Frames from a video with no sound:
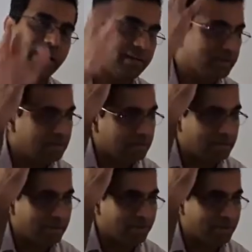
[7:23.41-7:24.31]
And
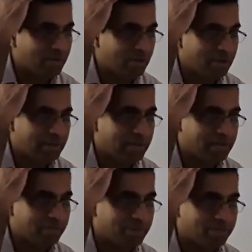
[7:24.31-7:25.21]
labetalol, again,
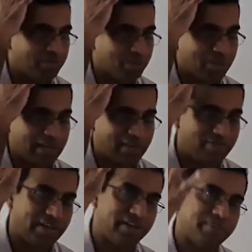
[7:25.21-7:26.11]
it works both on
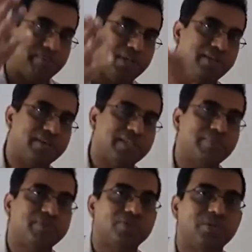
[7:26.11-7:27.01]
alpha and beta receptors.